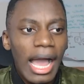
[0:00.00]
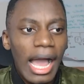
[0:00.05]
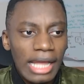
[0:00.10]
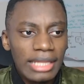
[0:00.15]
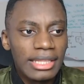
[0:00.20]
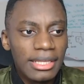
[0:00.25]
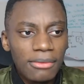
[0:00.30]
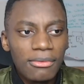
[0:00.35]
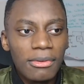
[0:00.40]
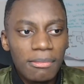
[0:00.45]
I
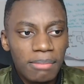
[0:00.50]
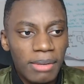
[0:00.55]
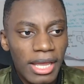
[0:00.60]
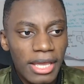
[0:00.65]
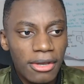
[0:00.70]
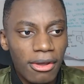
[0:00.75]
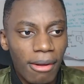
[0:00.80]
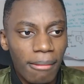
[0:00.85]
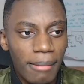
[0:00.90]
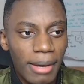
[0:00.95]
think we play
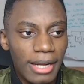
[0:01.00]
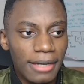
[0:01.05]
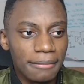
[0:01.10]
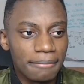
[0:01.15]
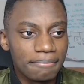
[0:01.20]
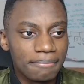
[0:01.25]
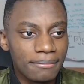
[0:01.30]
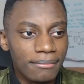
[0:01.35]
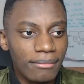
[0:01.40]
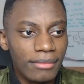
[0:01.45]
Coman.
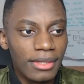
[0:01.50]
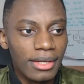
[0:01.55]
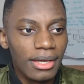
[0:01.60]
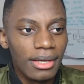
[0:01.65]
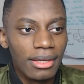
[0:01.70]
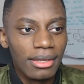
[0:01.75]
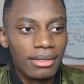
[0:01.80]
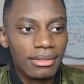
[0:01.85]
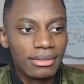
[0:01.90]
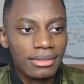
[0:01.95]

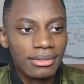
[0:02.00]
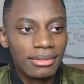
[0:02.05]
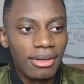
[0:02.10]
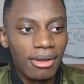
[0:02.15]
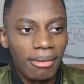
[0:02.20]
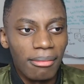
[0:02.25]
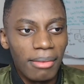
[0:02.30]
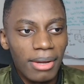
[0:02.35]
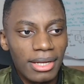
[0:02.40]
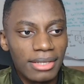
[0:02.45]

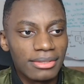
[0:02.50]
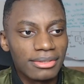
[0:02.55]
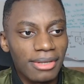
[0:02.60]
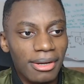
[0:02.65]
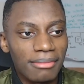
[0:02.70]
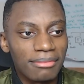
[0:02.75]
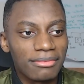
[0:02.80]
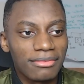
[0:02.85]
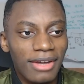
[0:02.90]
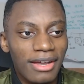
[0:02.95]
Coman,
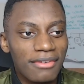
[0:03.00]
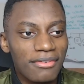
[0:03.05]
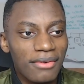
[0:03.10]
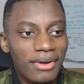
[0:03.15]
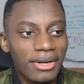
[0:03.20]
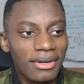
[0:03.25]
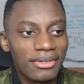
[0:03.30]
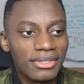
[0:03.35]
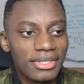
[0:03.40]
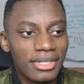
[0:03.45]
top 5
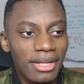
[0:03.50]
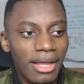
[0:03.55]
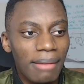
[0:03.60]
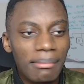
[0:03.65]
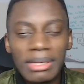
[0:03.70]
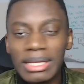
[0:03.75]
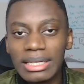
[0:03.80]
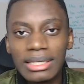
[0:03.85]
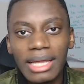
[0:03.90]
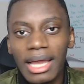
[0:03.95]

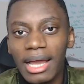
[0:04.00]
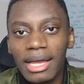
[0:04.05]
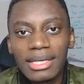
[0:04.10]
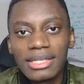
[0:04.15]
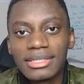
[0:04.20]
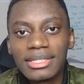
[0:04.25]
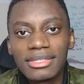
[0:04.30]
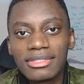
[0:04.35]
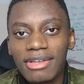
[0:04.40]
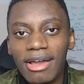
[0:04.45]
wingers.
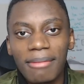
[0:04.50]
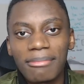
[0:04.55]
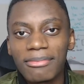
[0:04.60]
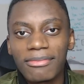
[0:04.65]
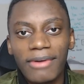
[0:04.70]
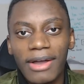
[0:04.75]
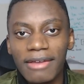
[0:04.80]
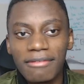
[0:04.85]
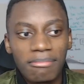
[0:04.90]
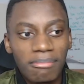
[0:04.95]
He's a top
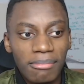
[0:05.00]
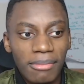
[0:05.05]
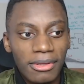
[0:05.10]
5.